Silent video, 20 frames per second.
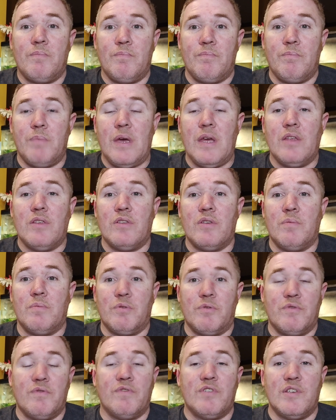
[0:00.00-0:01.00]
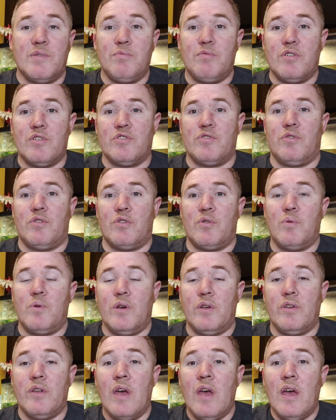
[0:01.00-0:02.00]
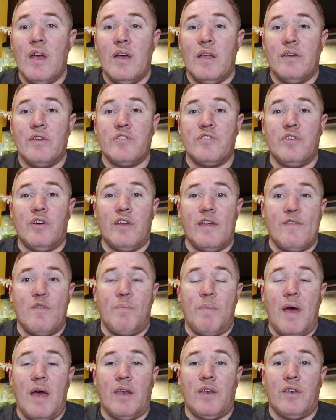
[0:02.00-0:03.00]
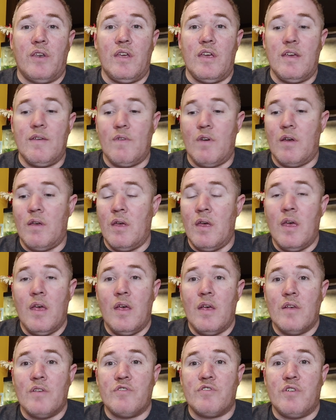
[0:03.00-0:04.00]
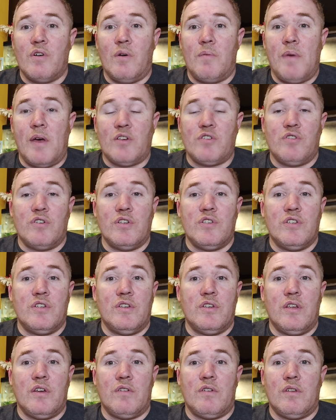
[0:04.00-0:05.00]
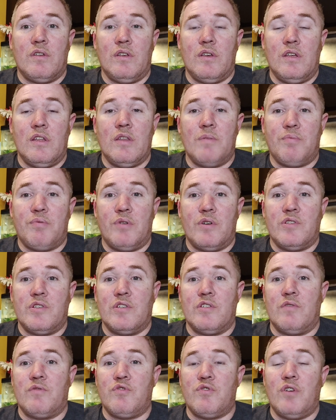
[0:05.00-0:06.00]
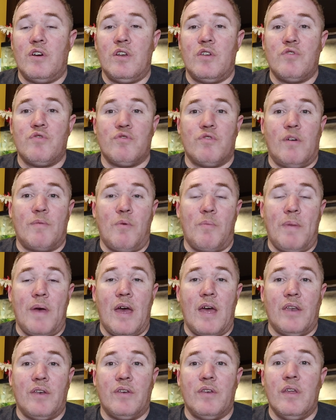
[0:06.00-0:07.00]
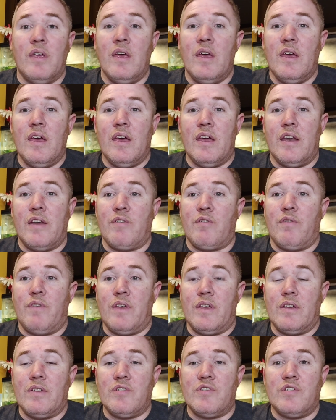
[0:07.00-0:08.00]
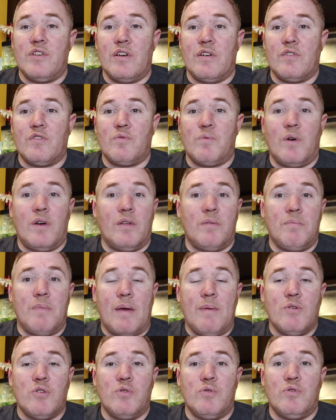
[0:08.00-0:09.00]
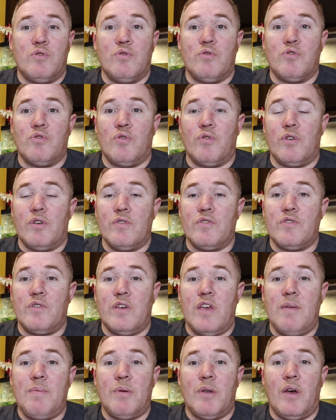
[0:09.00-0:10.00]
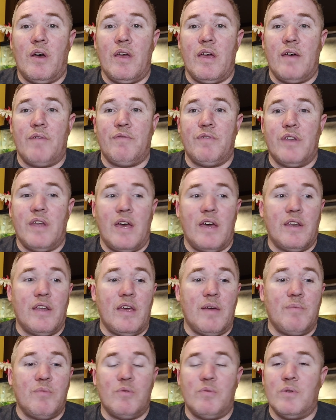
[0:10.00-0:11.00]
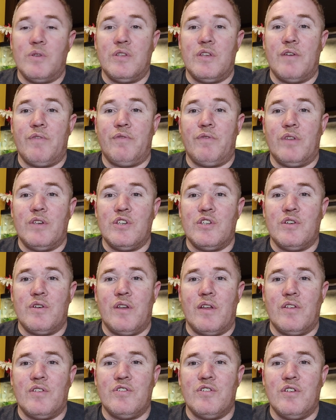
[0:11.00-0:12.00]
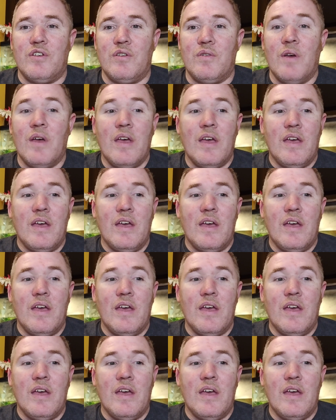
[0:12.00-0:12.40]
made the similar sort of quilt does not have a pattern either, so I'm actually sitting there in the process of trying to draw up a pattern and everything else there as well, and maybe do a tutorial, so keep an eye out for that and we'll definitely show that to you